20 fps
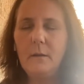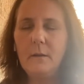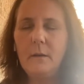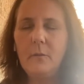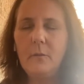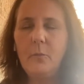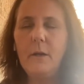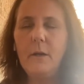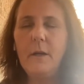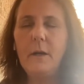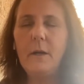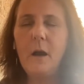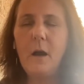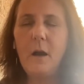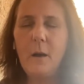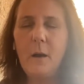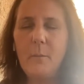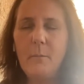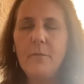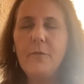That we
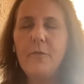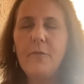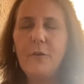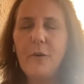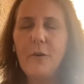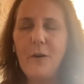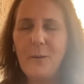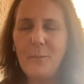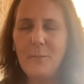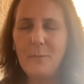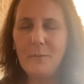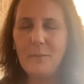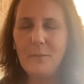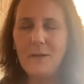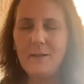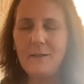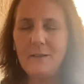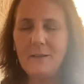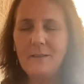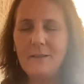come from
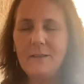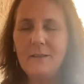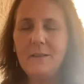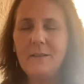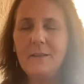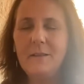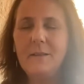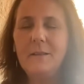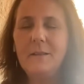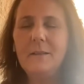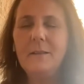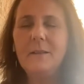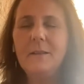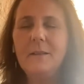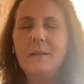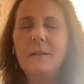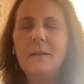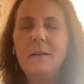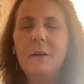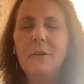
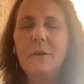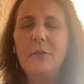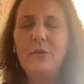a